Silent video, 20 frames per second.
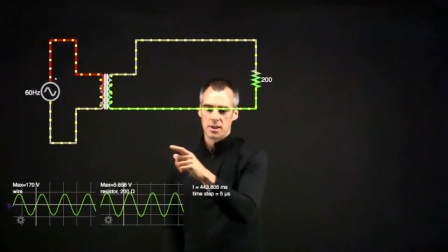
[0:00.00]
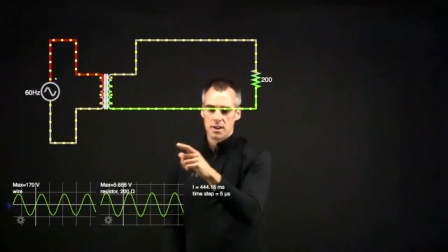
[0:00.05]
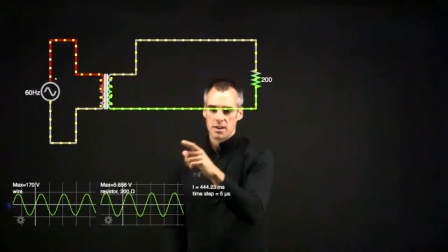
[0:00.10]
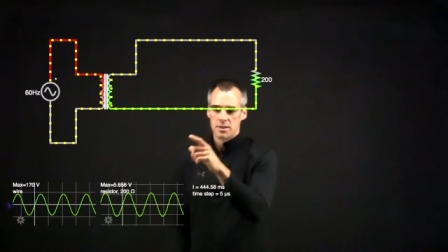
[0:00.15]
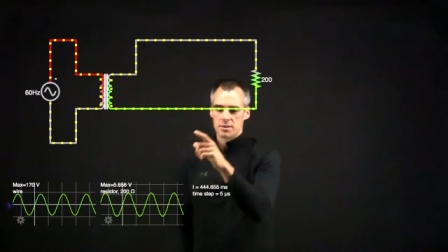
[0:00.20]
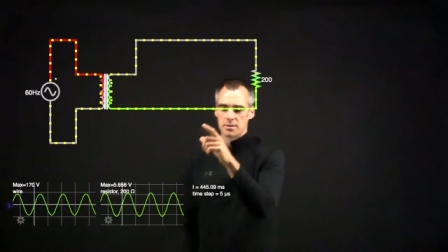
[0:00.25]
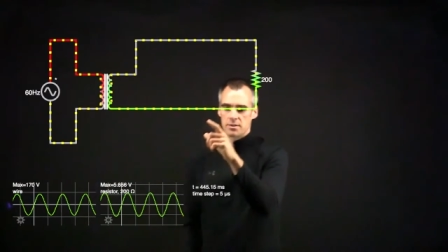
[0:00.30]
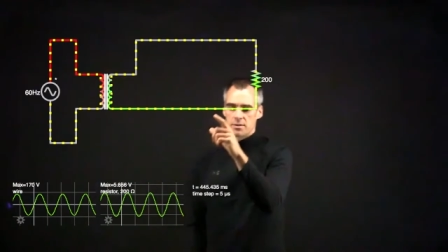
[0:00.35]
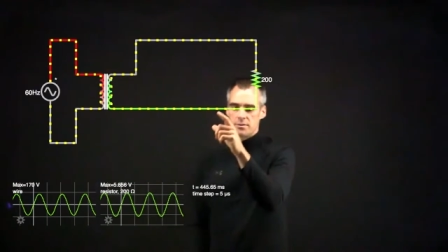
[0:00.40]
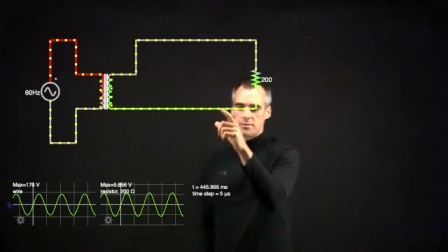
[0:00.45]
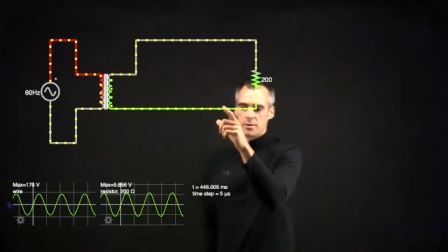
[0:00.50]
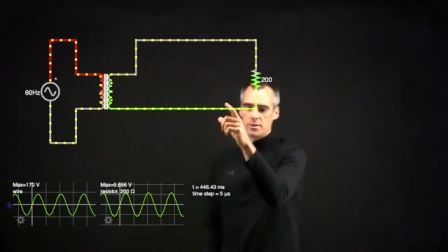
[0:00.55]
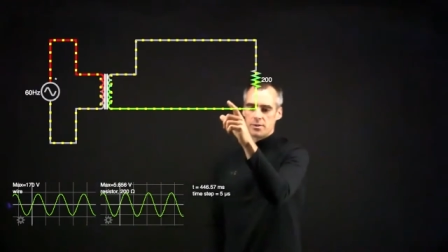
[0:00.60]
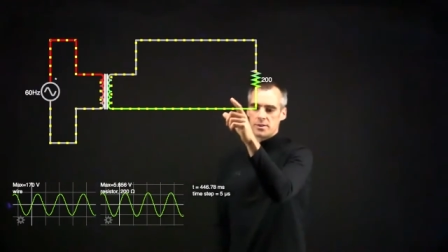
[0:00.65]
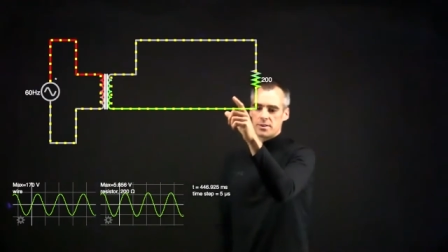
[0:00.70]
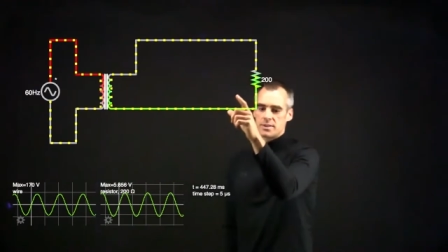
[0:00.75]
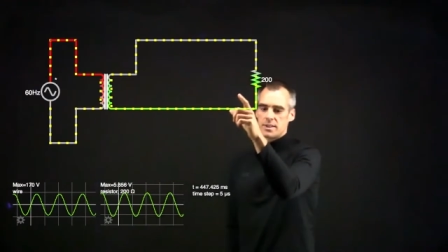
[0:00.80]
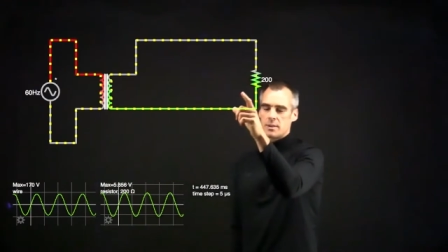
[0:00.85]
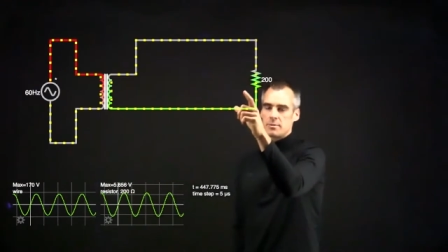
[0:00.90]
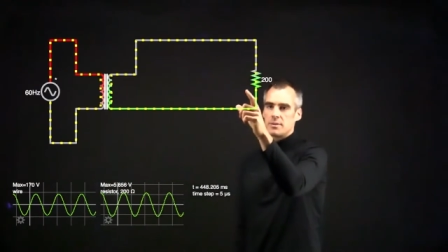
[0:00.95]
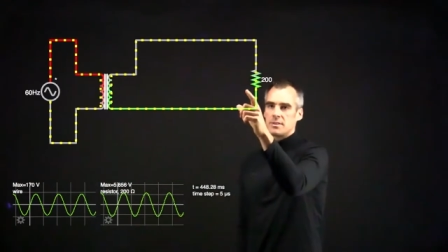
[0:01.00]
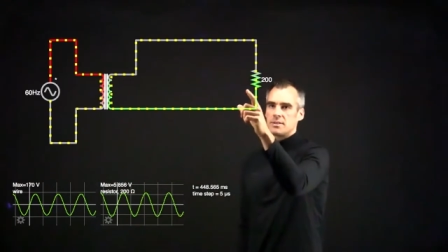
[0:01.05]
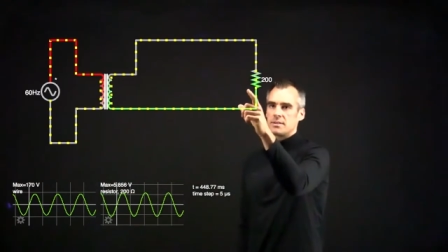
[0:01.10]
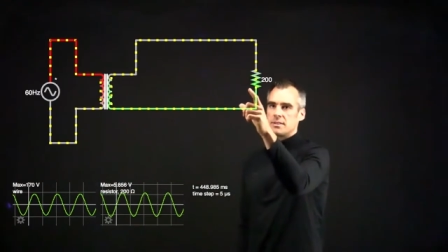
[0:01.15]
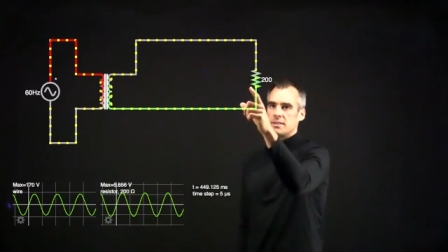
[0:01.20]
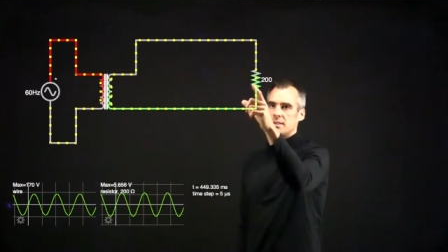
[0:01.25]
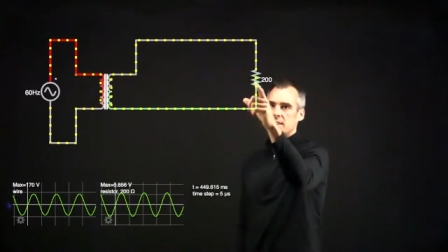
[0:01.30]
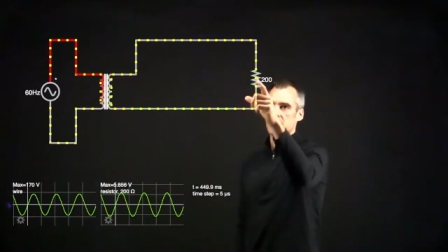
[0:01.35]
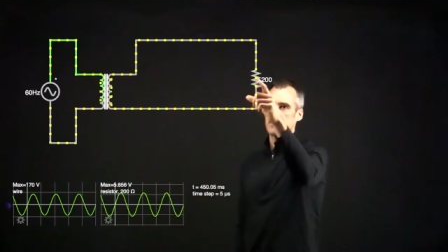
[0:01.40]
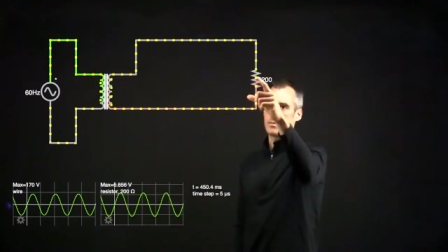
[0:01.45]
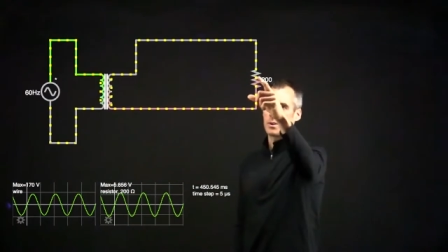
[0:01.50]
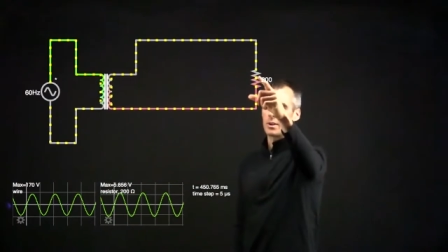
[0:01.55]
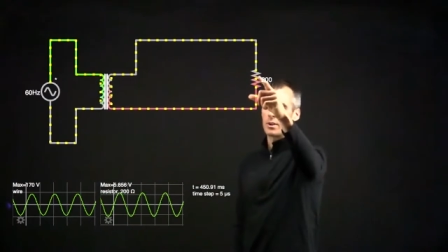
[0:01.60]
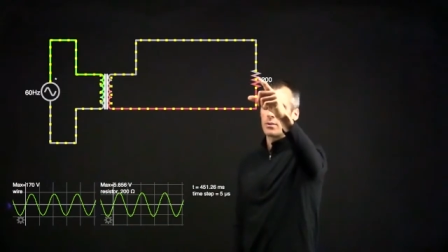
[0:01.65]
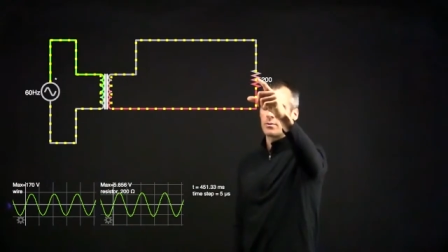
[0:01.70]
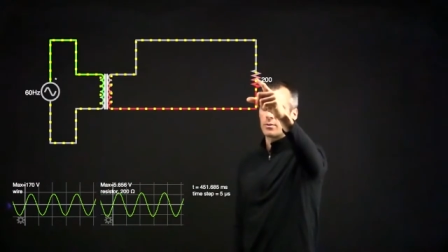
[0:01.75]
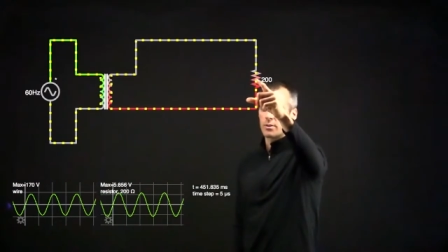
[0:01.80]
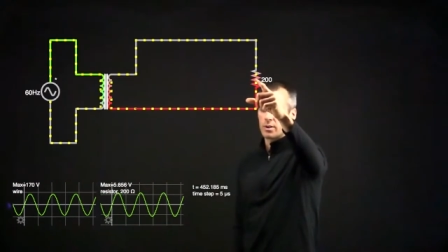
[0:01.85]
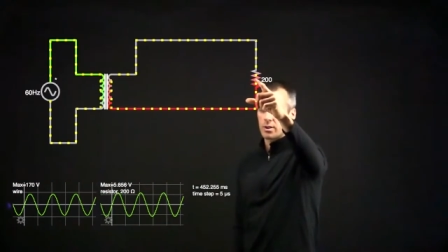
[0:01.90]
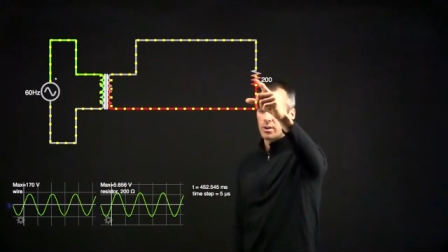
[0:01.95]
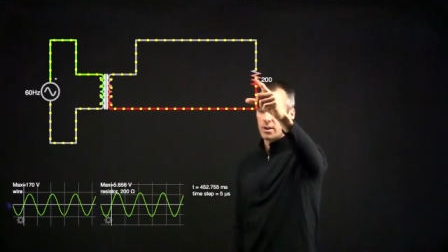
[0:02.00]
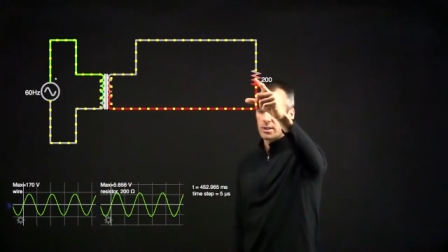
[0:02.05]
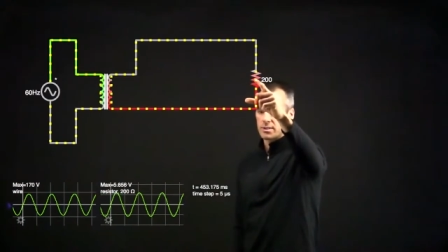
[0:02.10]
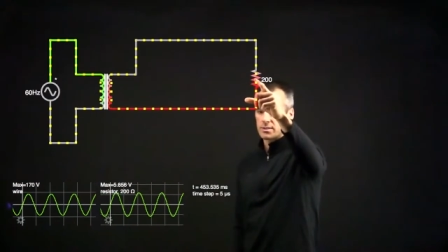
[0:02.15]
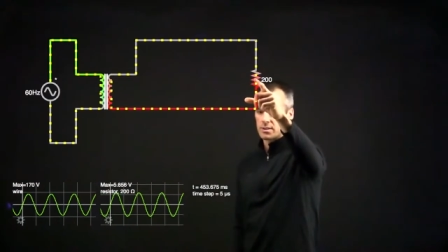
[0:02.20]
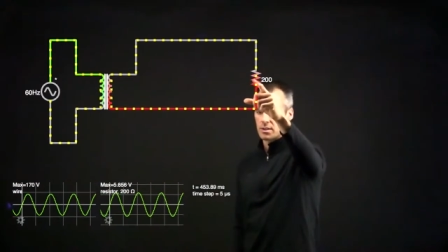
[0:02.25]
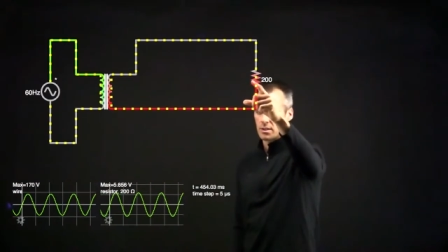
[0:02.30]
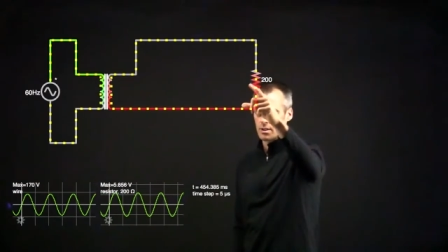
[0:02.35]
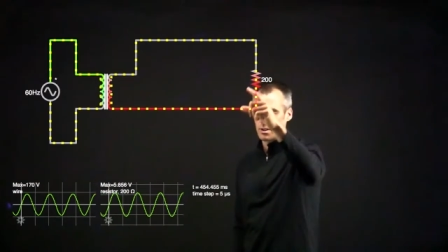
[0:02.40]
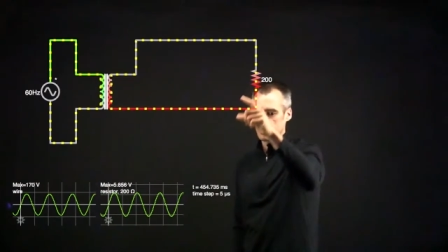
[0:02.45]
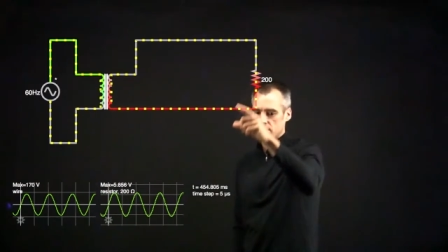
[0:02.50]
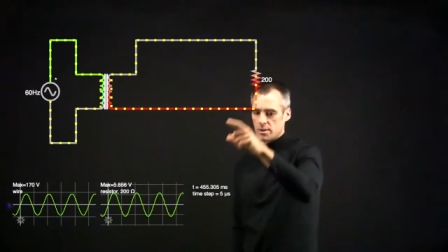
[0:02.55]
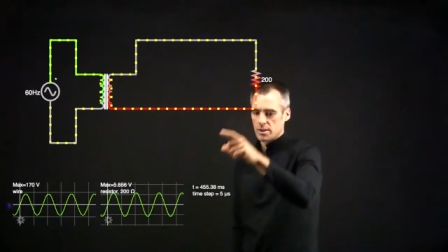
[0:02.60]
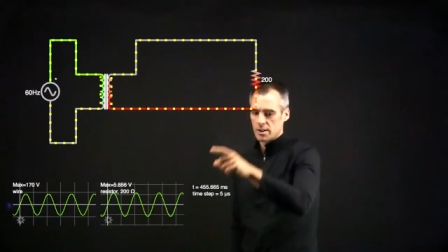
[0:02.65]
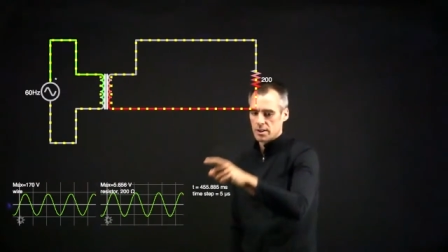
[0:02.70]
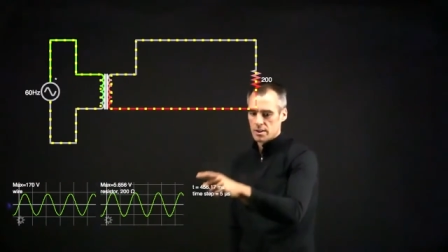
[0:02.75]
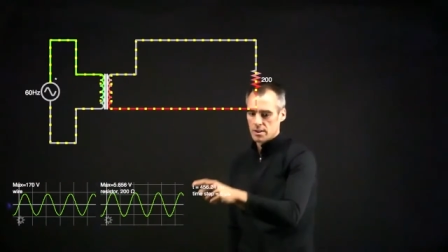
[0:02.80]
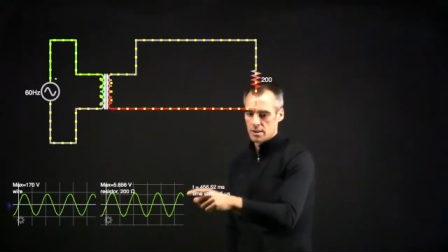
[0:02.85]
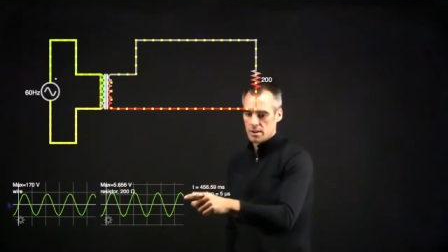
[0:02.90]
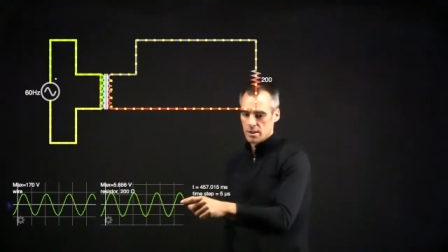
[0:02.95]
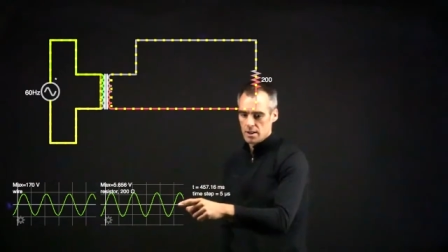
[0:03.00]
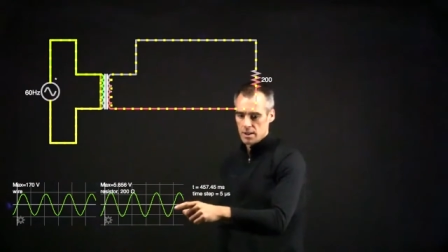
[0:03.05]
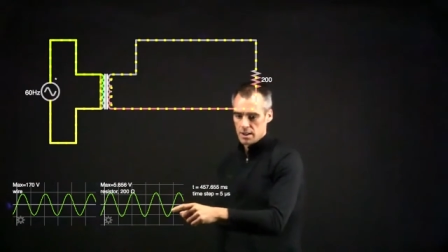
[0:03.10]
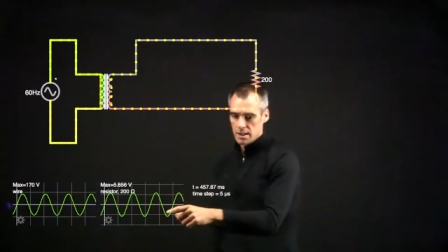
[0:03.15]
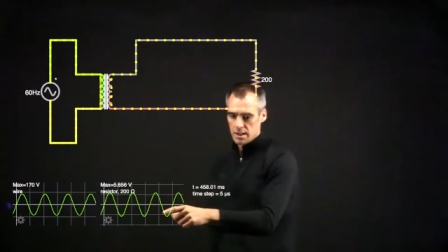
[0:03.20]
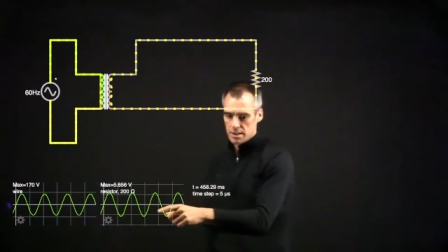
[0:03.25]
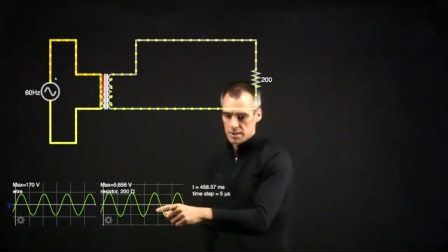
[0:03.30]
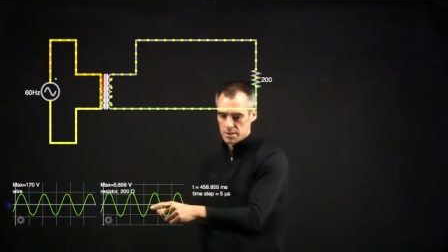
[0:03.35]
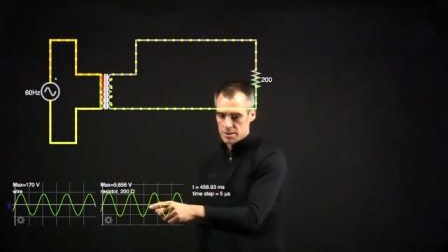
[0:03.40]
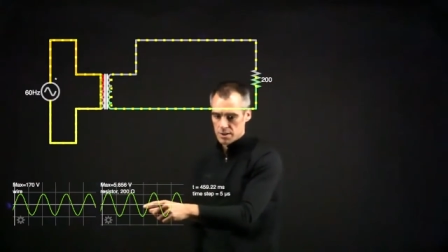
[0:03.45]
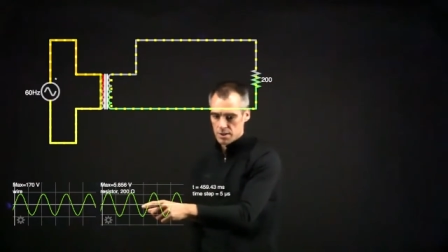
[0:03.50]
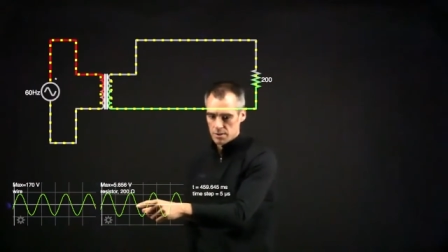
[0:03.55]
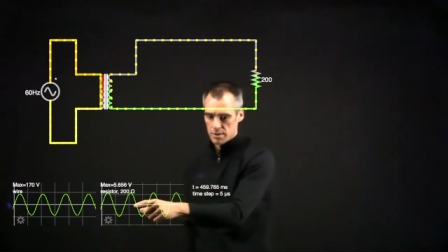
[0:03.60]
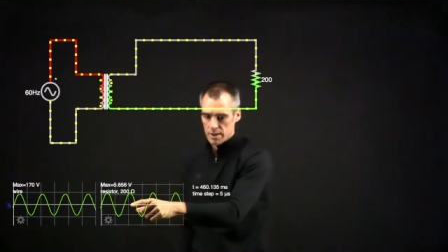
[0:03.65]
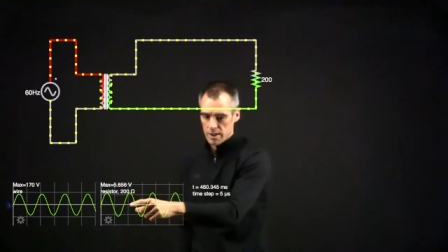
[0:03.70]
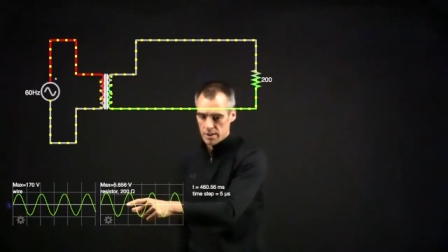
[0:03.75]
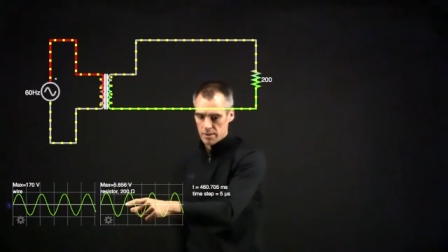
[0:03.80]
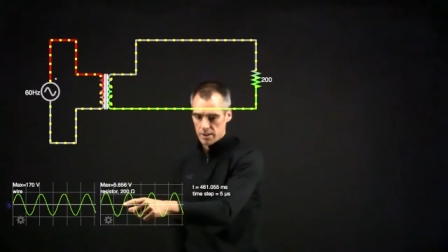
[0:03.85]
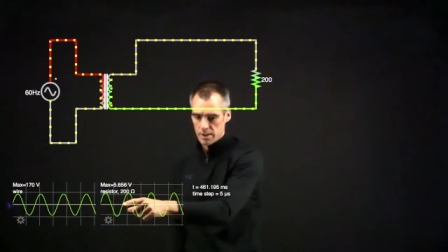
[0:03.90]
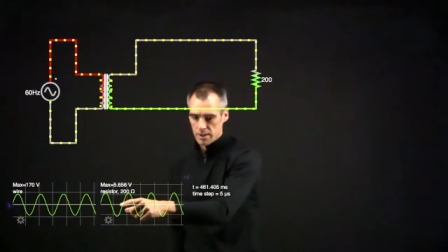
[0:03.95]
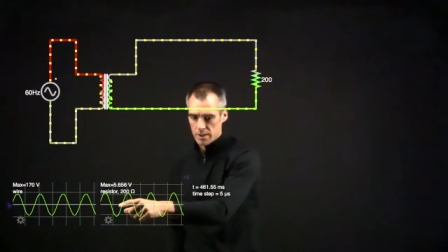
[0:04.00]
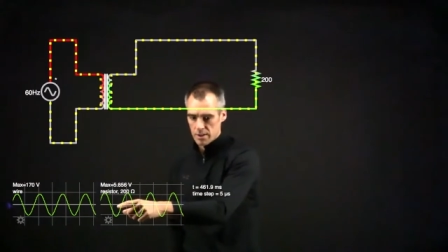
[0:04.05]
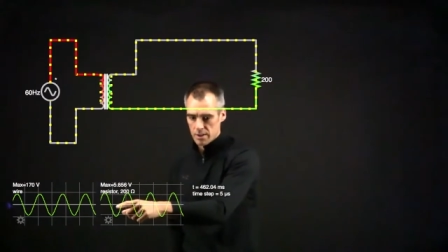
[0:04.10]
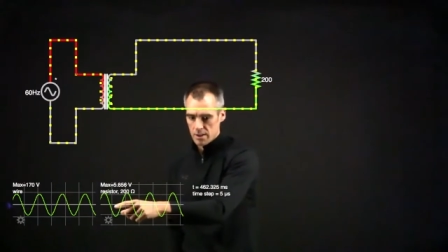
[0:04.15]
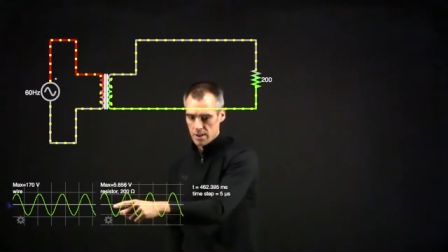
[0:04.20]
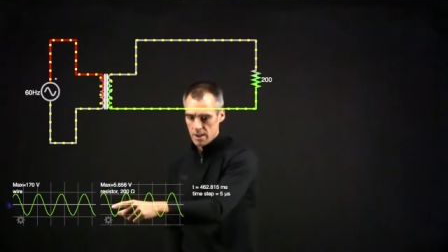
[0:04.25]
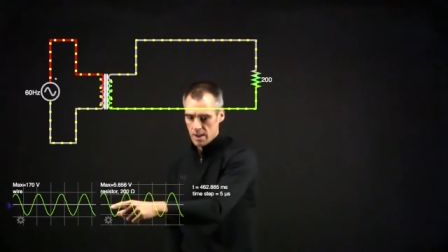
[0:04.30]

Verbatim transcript: So the voltage that we see coming over across our load here is shown down here,